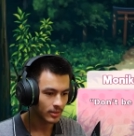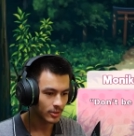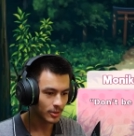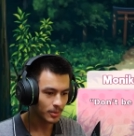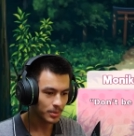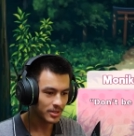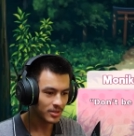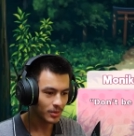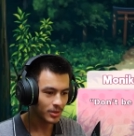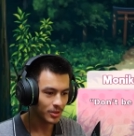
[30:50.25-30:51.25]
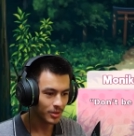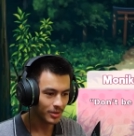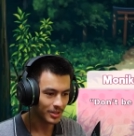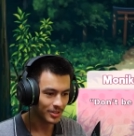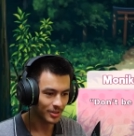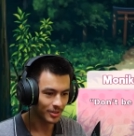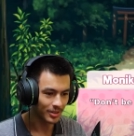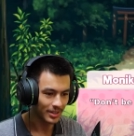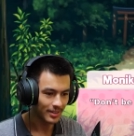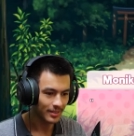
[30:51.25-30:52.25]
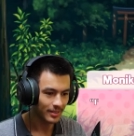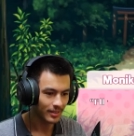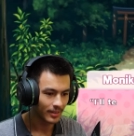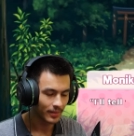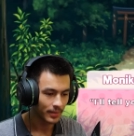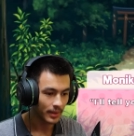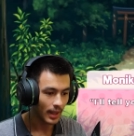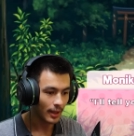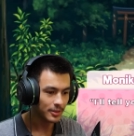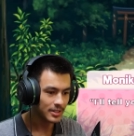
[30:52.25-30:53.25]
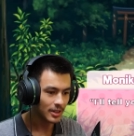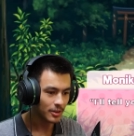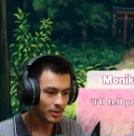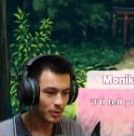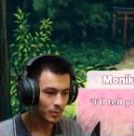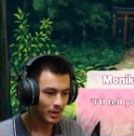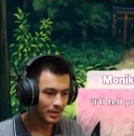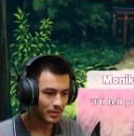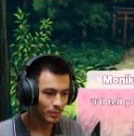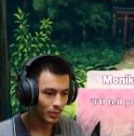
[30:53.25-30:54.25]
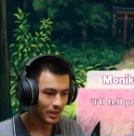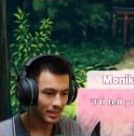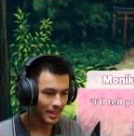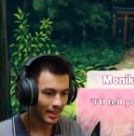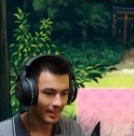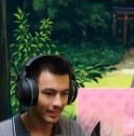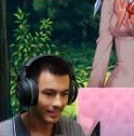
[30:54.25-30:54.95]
Don't be so curious, Yuri. I'll tell you when we're there.